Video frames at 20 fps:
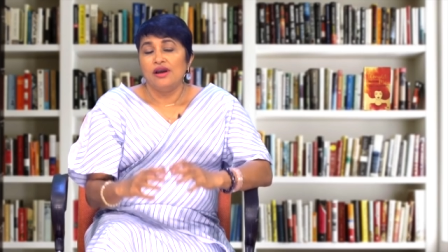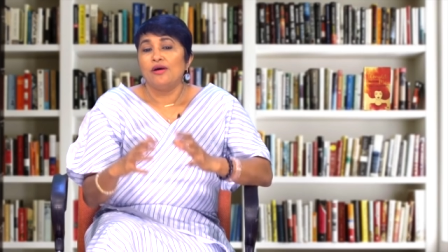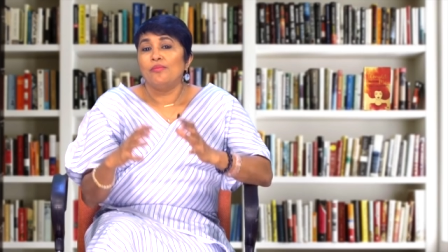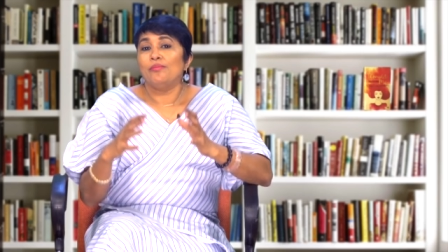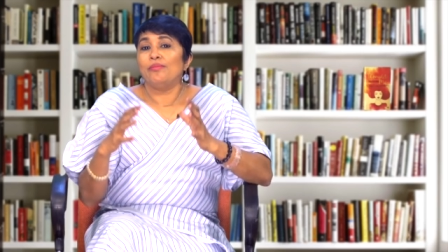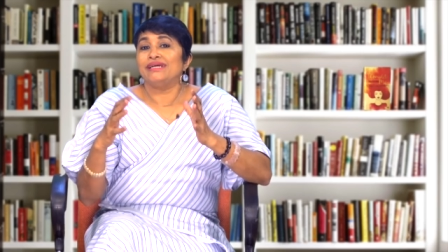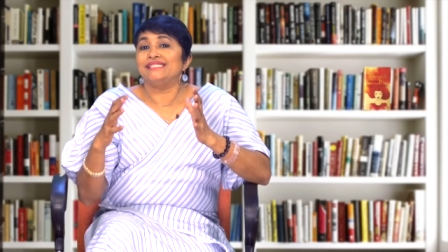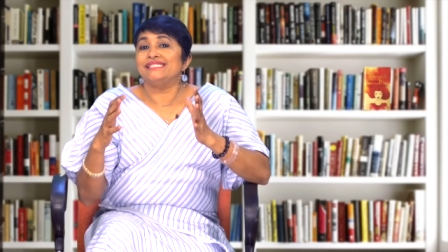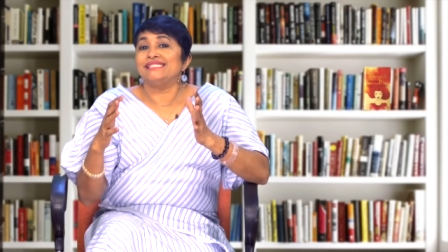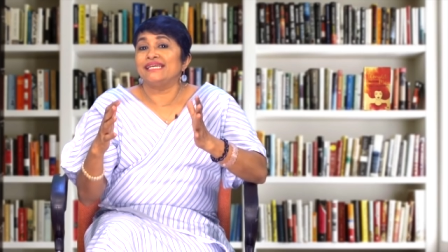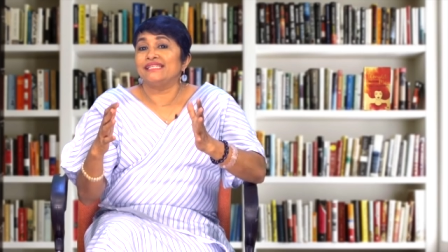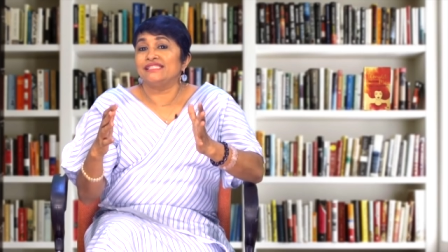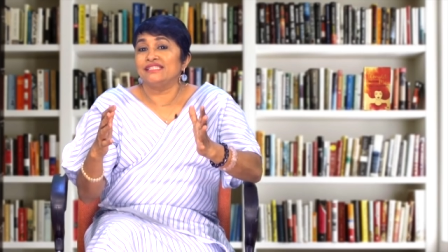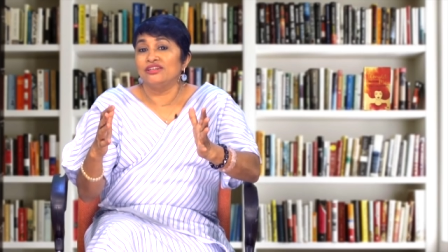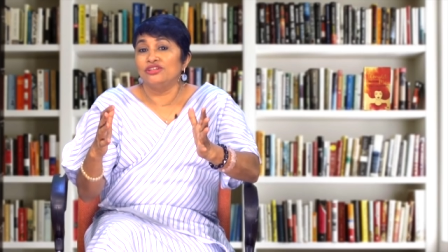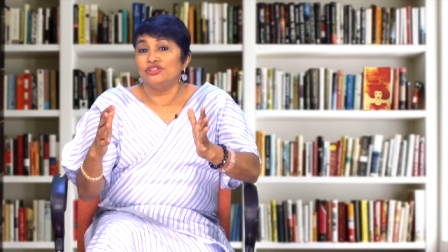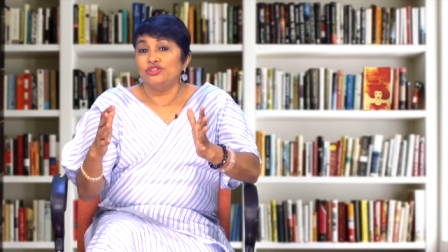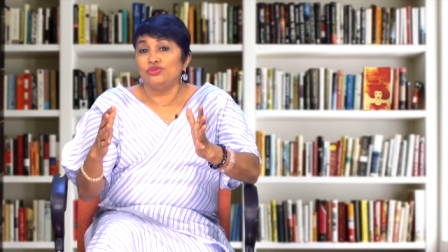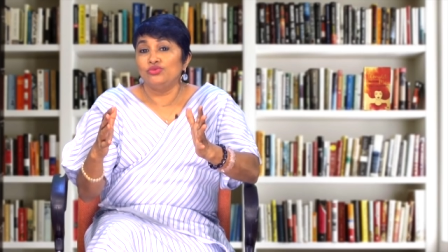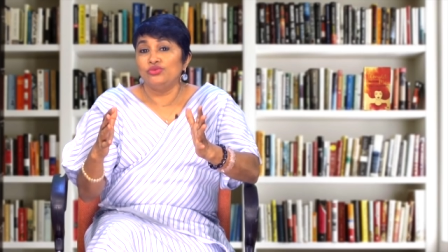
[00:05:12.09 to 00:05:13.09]
by
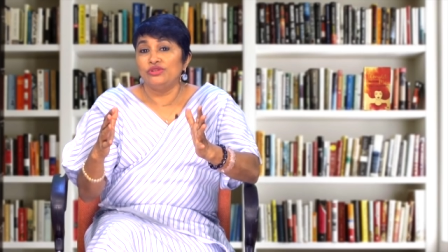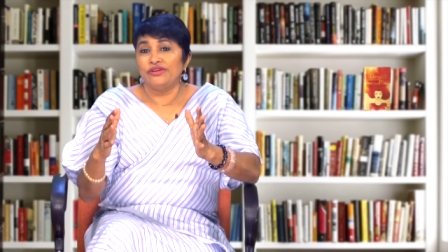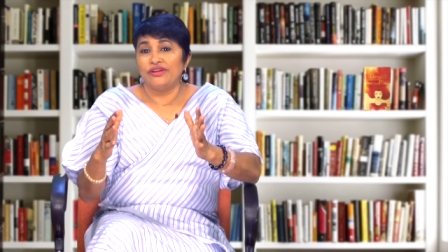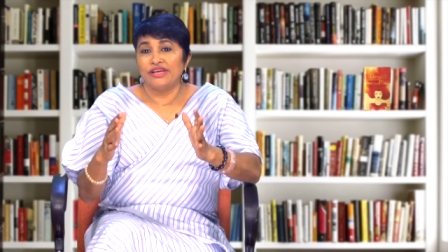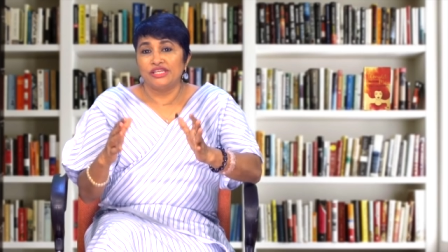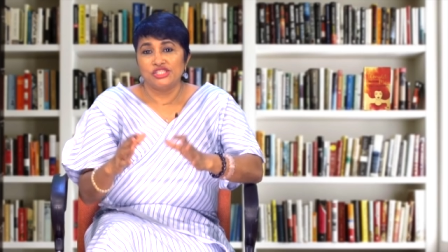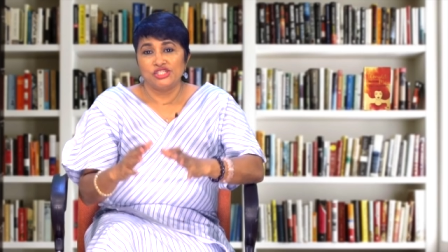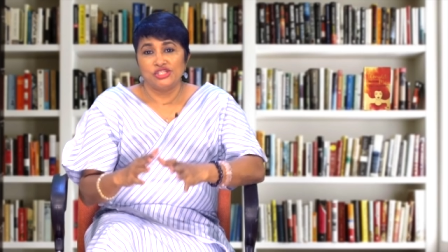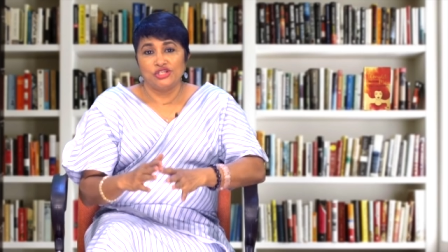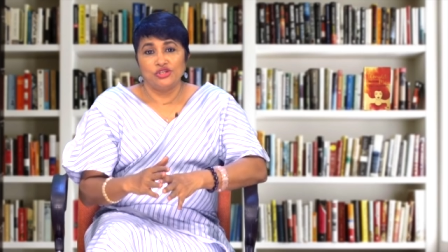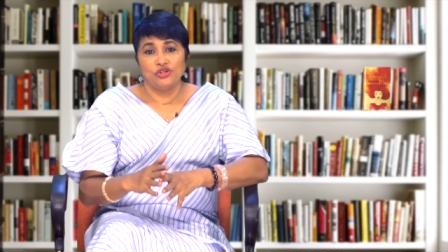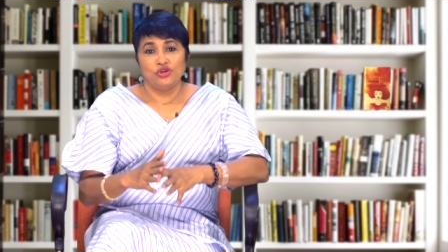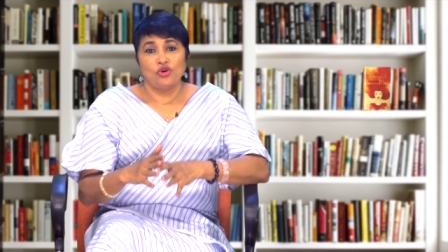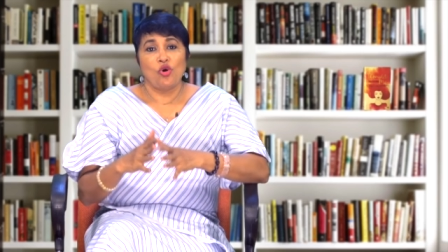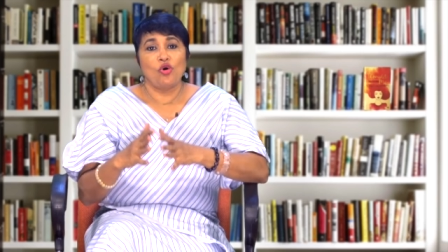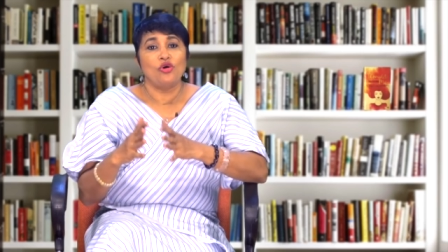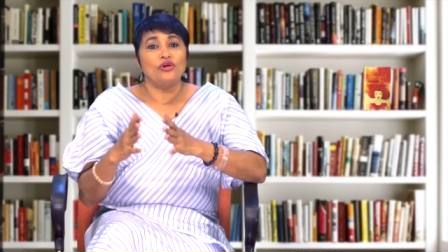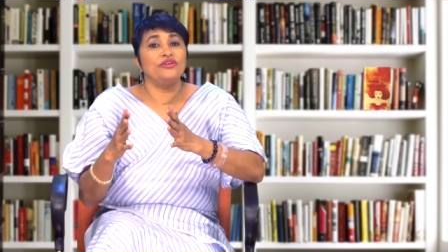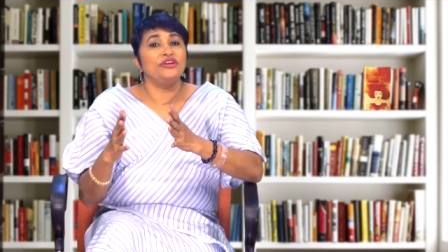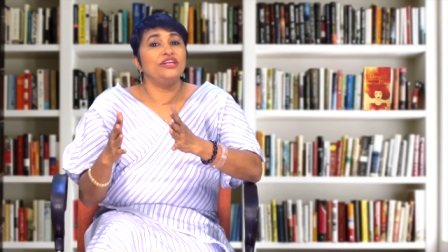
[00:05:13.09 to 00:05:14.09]
setting a new direction
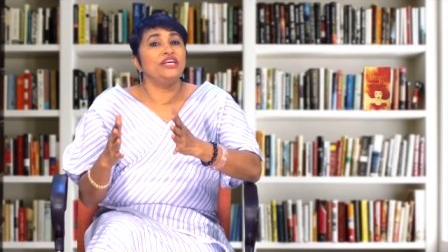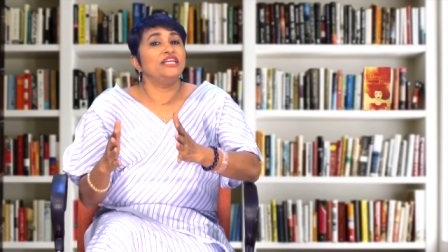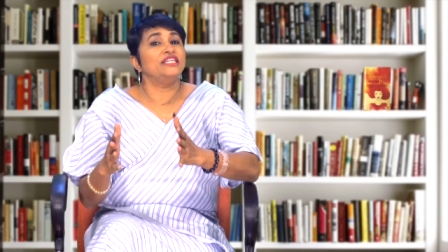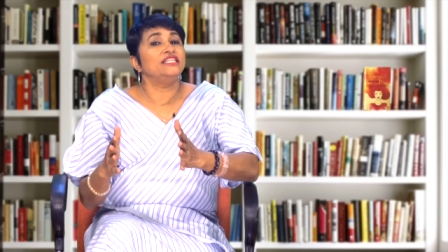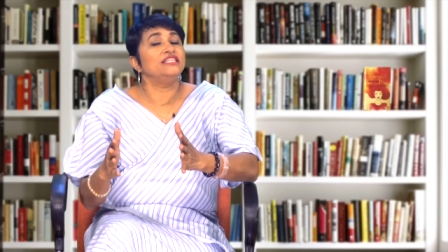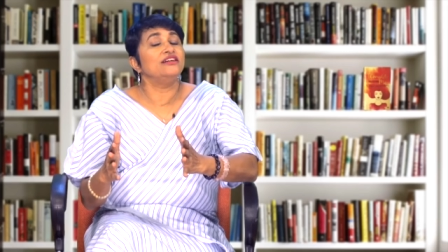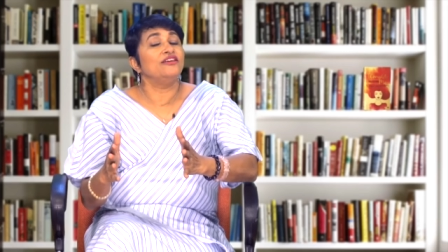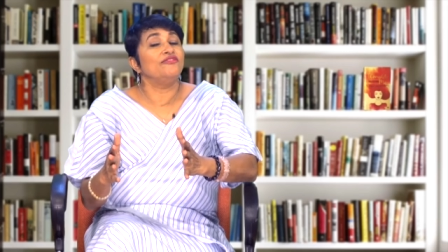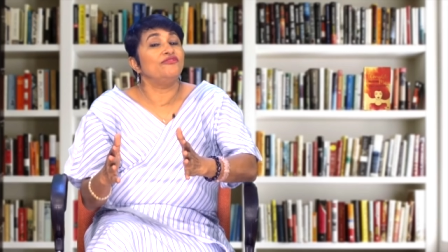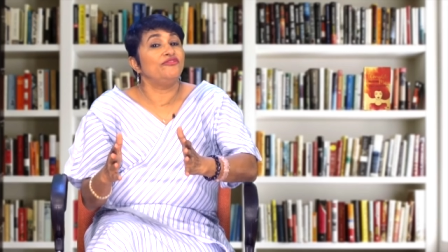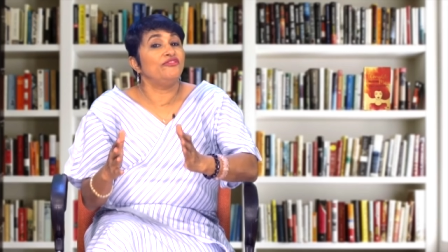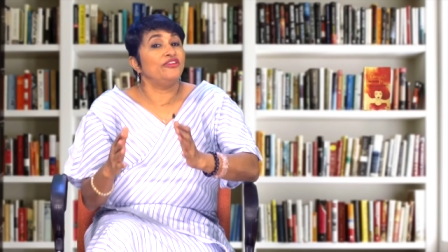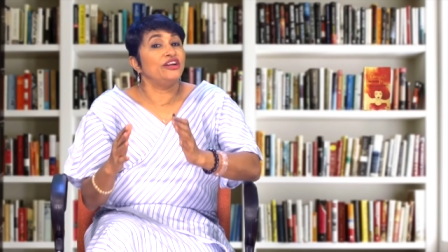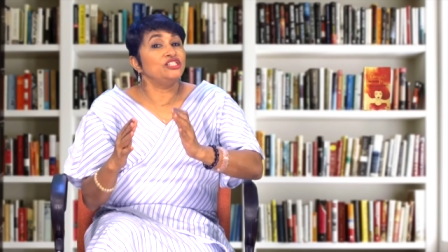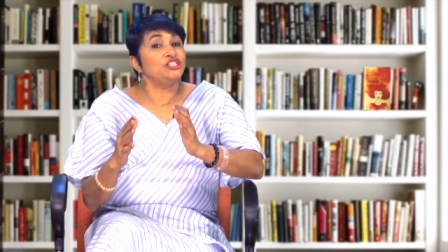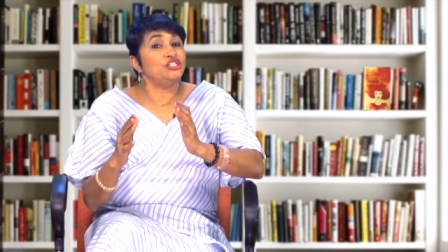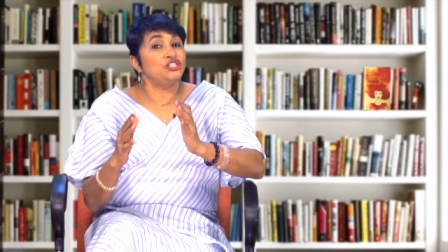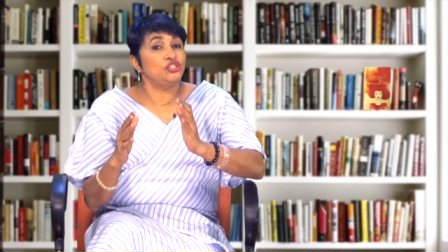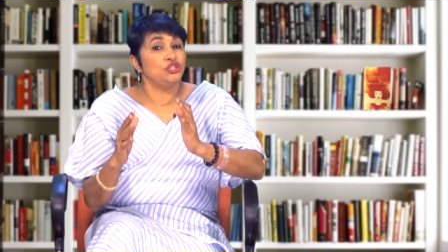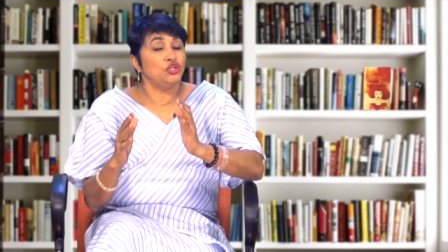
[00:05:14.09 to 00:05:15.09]
or creating a
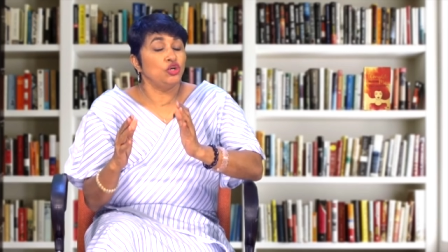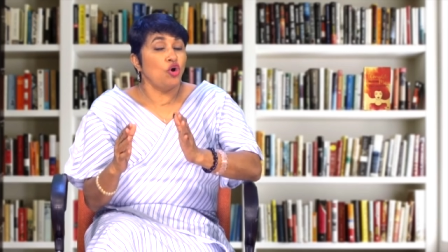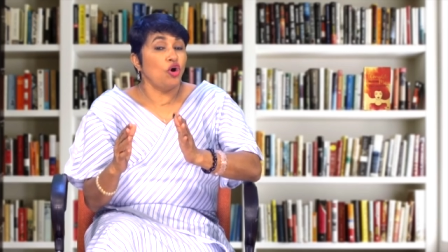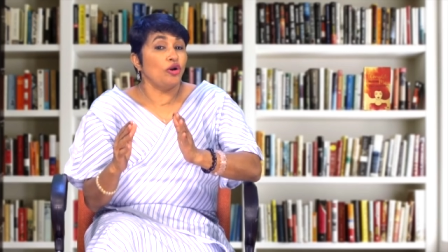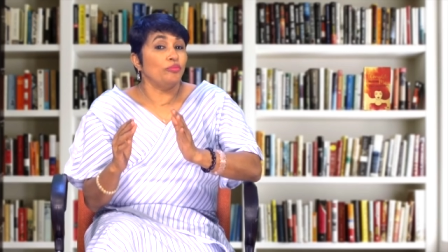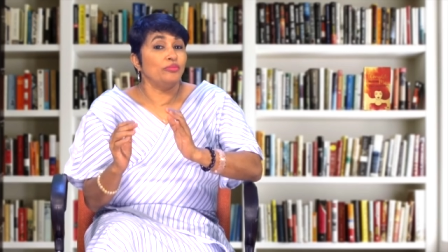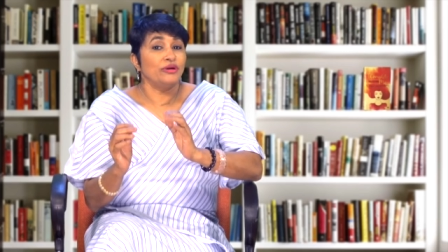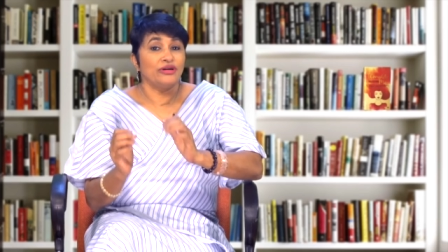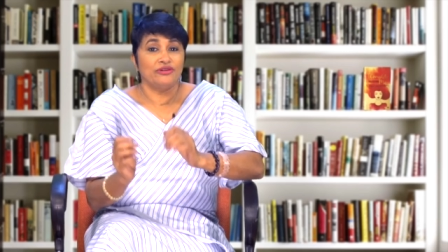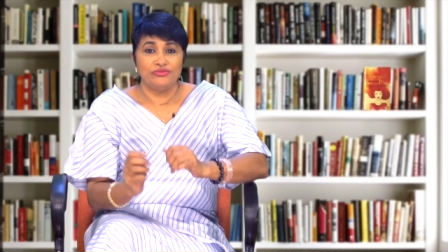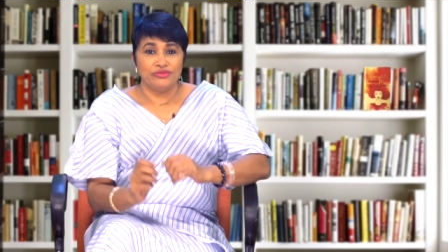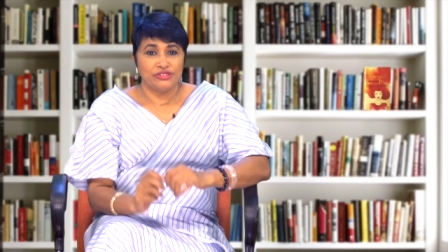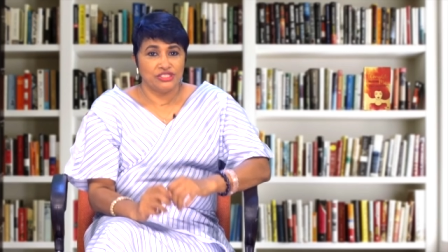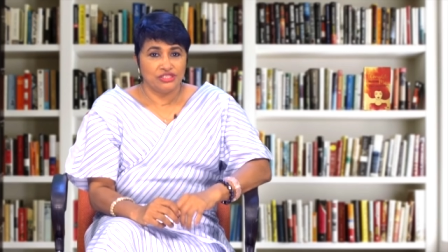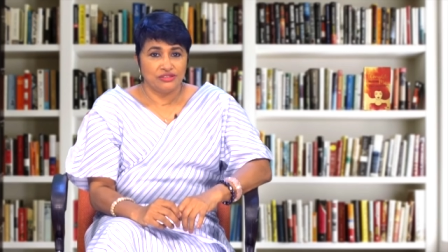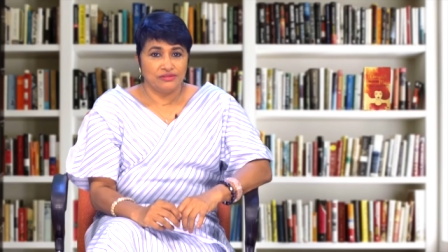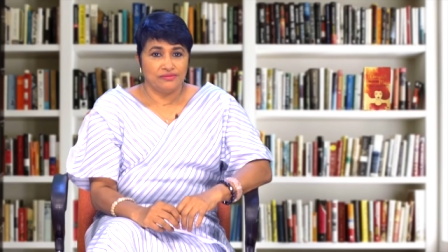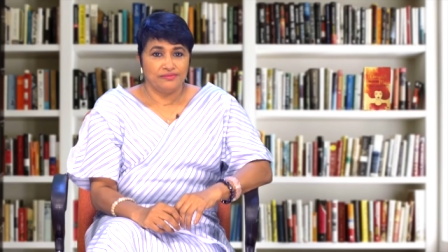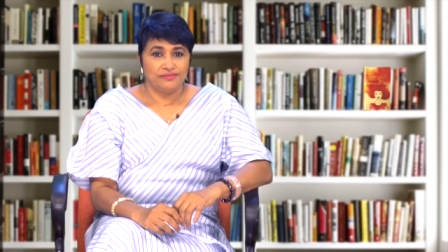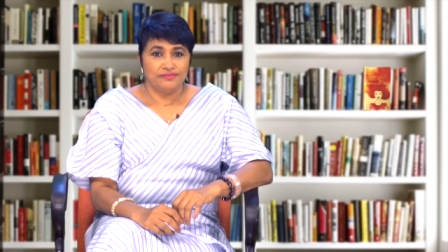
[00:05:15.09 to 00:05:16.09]
fresh corporate
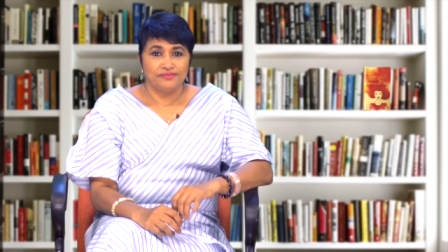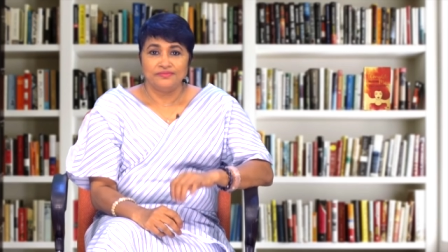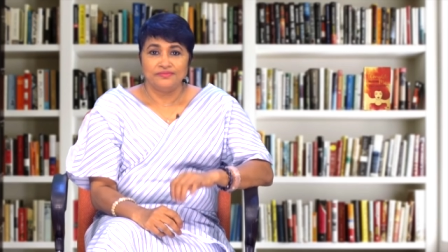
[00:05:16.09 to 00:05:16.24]
vision.